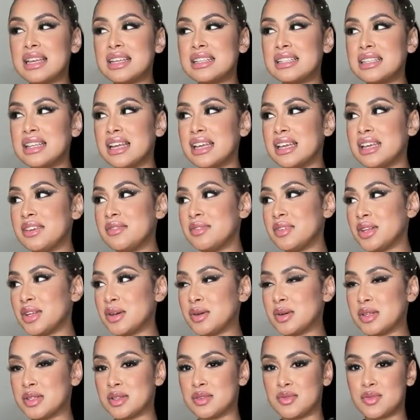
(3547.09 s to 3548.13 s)
it's like, even
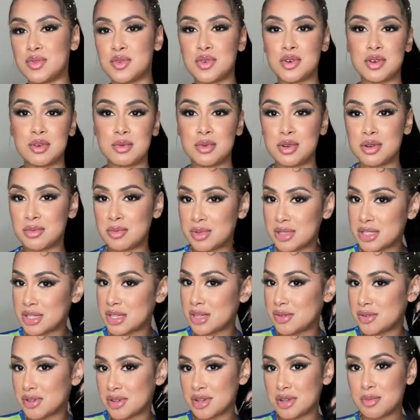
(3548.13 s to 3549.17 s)
though it's affordable, the
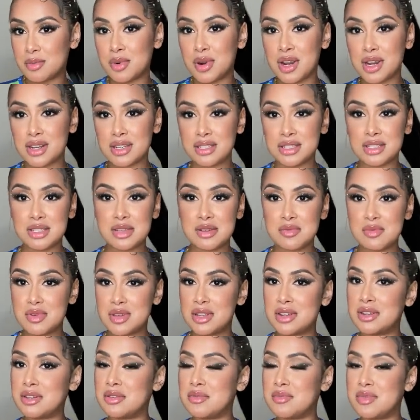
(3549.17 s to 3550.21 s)
material could probably still be
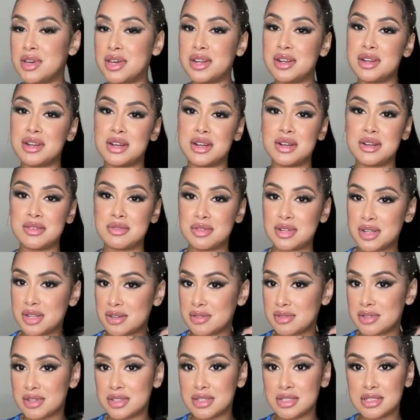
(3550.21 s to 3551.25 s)
a little better. I don't
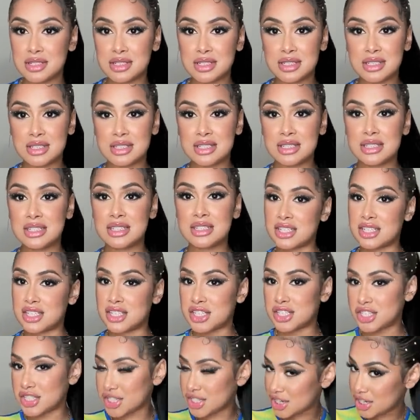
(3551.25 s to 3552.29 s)
know, because
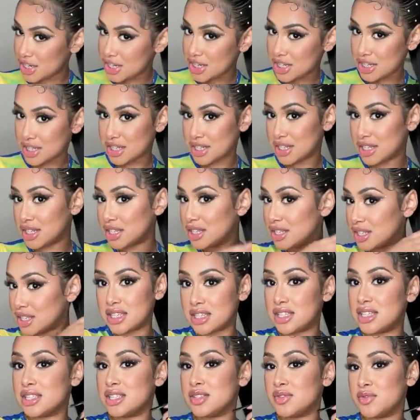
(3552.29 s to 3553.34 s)
Shein
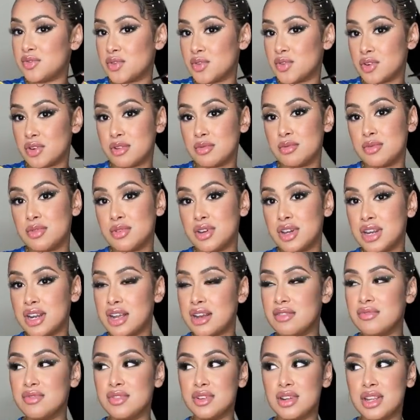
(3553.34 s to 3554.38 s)
is affordable and
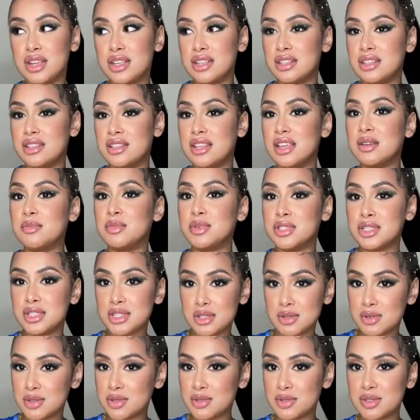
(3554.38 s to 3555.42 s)
I feel like their
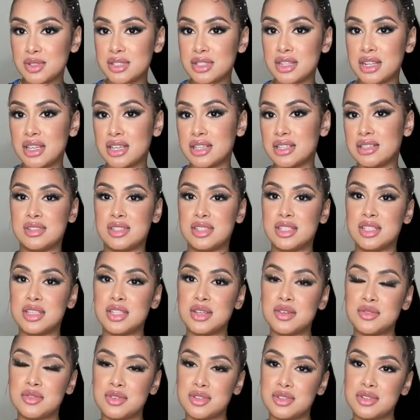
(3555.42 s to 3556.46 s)
material is like
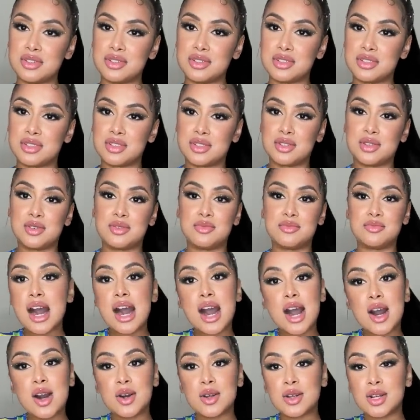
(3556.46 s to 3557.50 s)
still good. So I
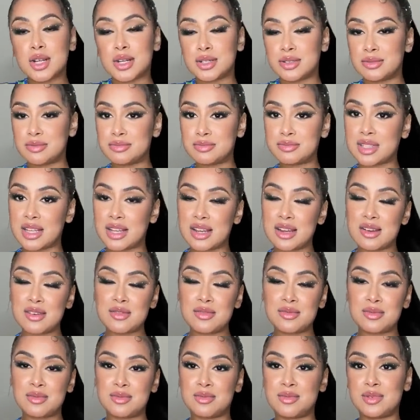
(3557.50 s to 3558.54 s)
don't know, I
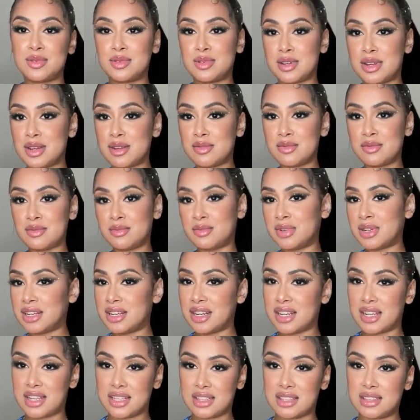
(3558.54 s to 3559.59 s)
really
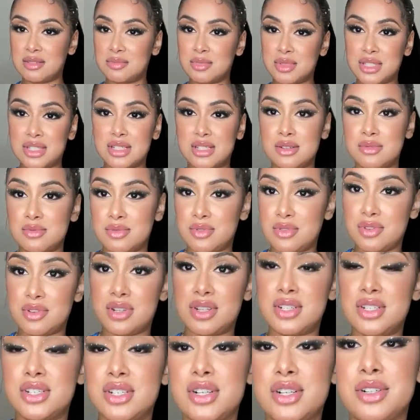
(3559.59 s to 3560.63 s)
like the material of the
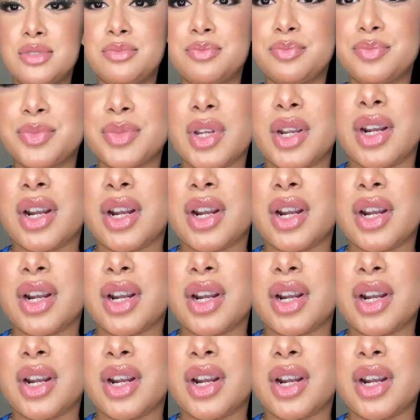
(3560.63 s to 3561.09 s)
shirt. All